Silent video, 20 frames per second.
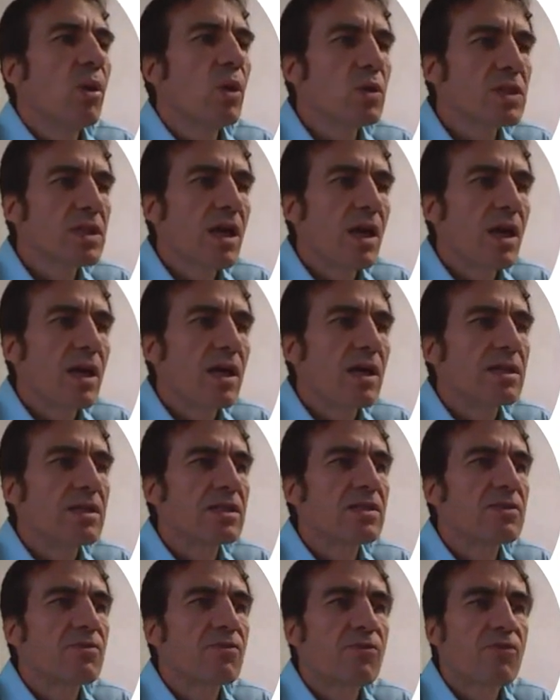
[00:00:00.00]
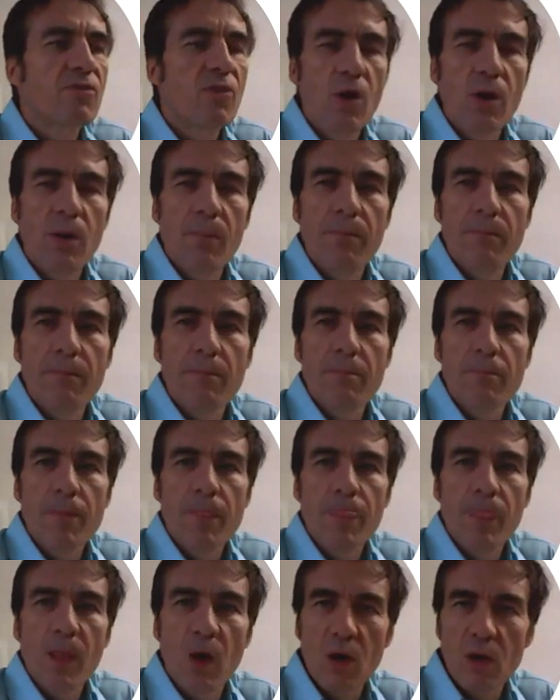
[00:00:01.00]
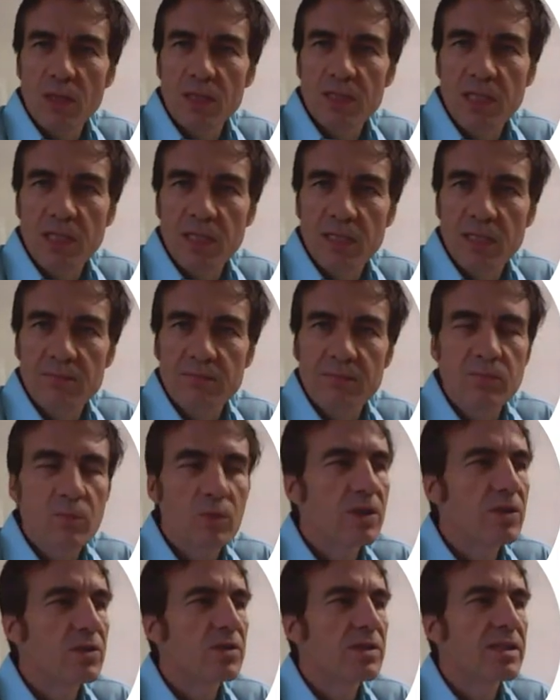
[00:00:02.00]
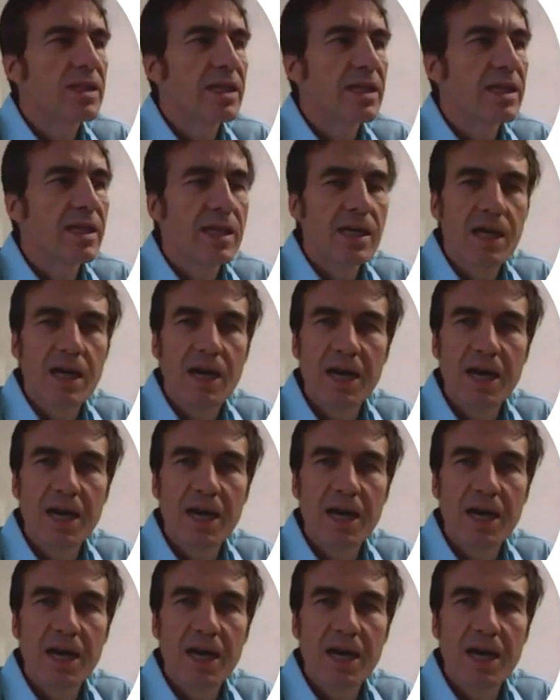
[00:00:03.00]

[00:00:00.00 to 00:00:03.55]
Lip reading: Postcards from a holiday where you say,